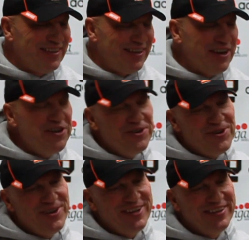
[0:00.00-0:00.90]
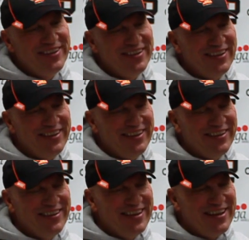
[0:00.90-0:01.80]
I knew
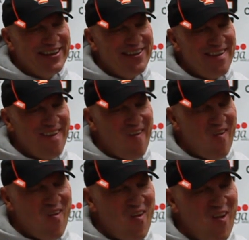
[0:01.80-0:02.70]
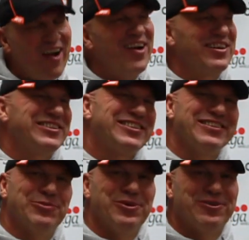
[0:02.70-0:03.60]
in August
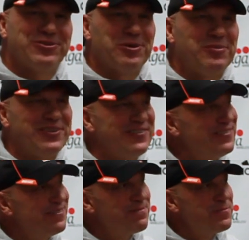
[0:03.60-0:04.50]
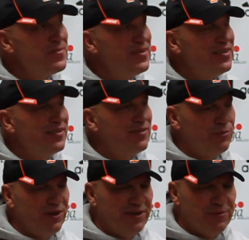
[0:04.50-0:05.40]
that we were in trouble
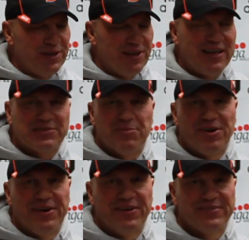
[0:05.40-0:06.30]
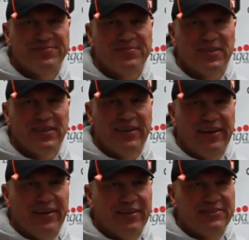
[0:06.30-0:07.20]
when we lost Mario
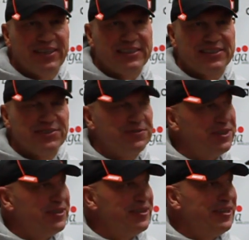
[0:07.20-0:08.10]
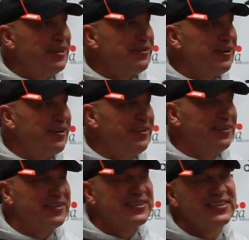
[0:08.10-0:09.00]
and Tyson's foot had not
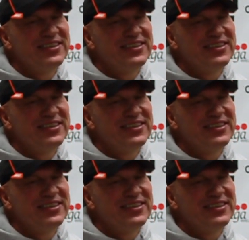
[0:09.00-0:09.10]
healed.